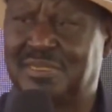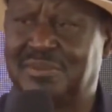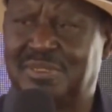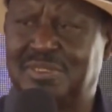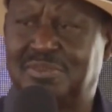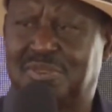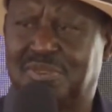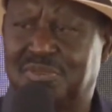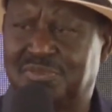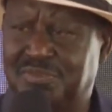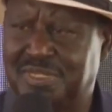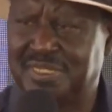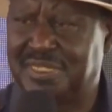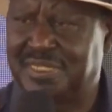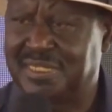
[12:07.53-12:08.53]
I want to
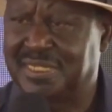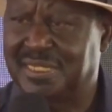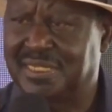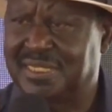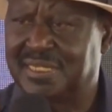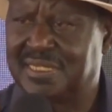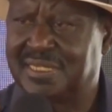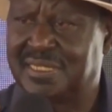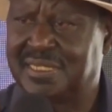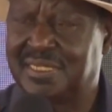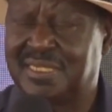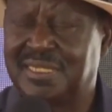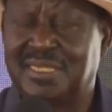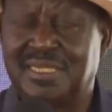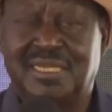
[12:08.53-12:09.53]
convey here.
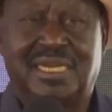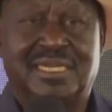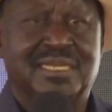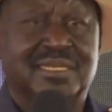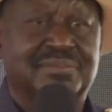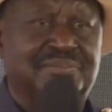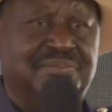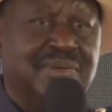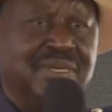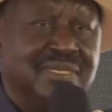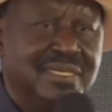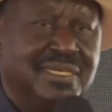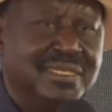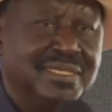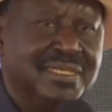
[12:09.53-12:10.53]
And
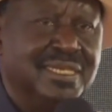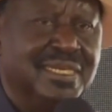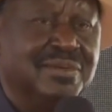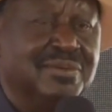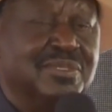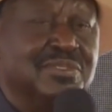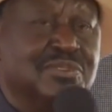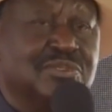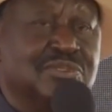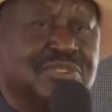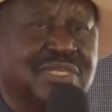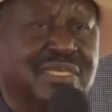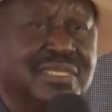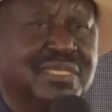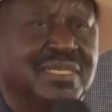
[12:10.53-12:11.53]
finally, I want to
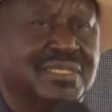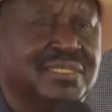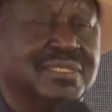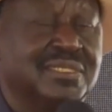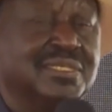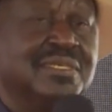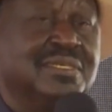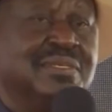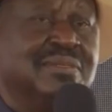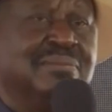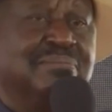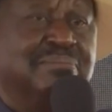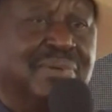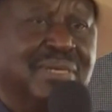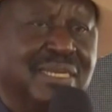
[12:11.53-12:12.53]
say that
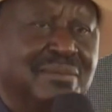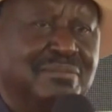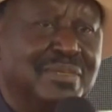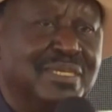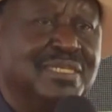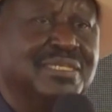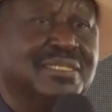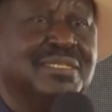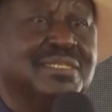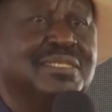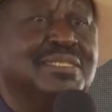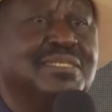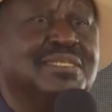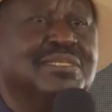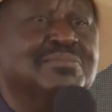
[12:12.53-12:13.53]
Parliament
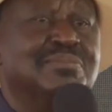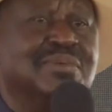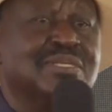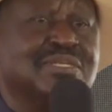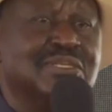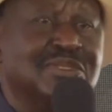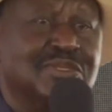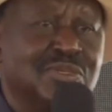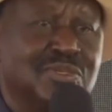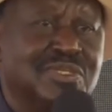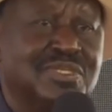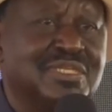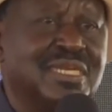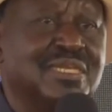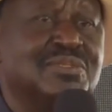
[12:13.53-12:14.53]
must
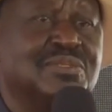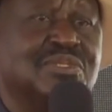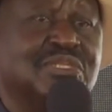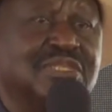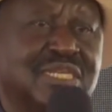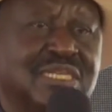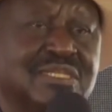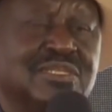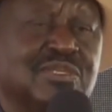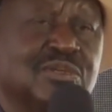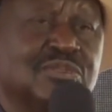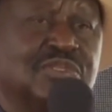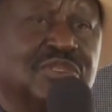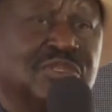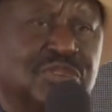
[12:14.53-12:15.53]
not try to change the
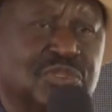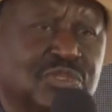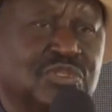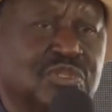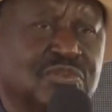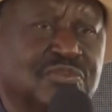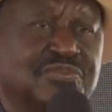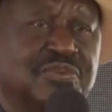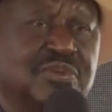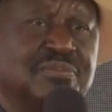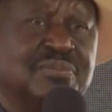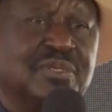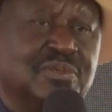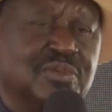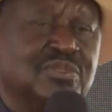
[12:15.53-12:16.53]
Constitution
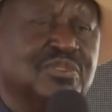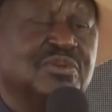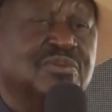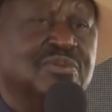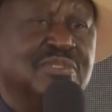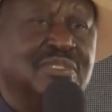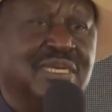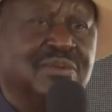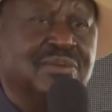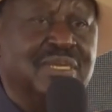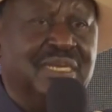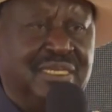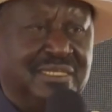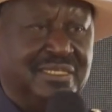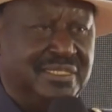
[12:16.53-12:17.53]
because of narrow
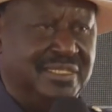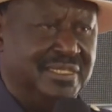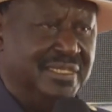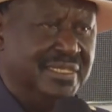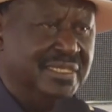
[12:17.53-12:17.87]
ends.